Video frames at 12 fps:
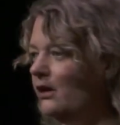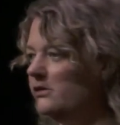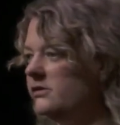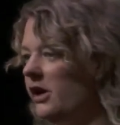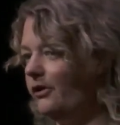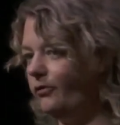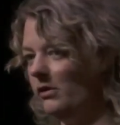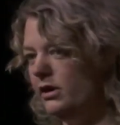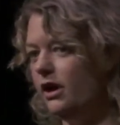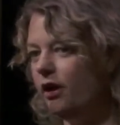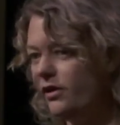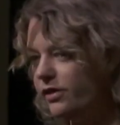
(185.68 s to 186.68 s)
So,
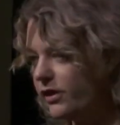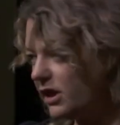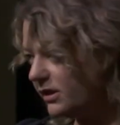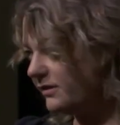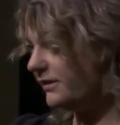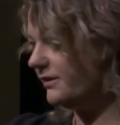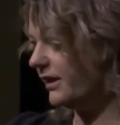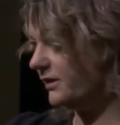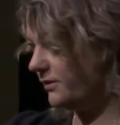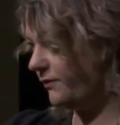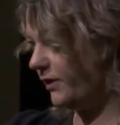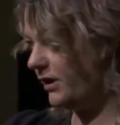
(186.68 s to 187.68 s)

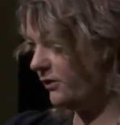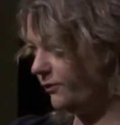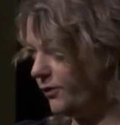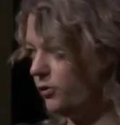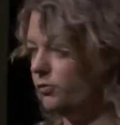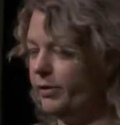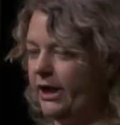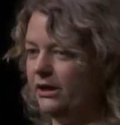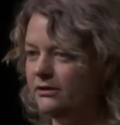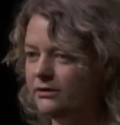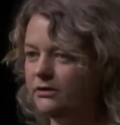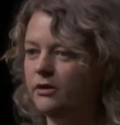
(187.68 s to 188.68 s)
36 of these fuel
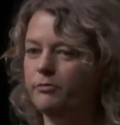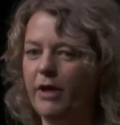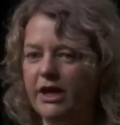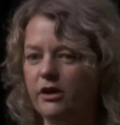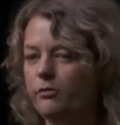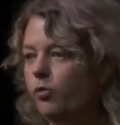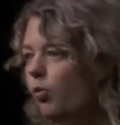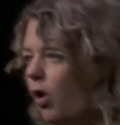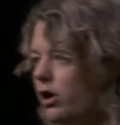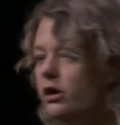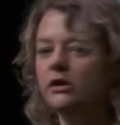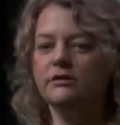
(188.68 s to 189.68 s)
pins make up
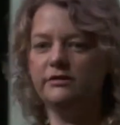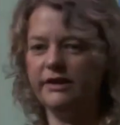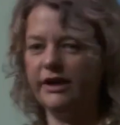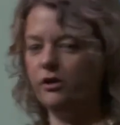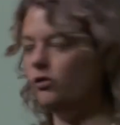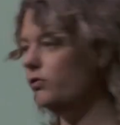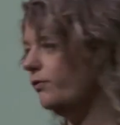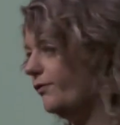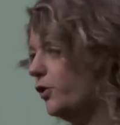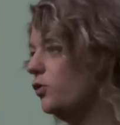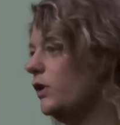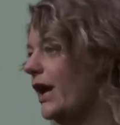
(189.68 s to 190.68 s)
one single
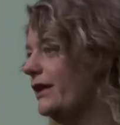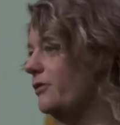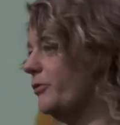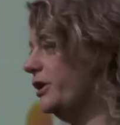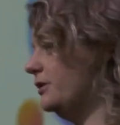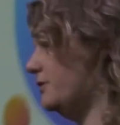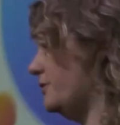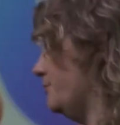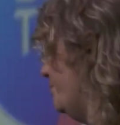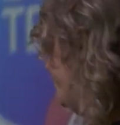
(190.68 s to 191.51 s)
fuel element.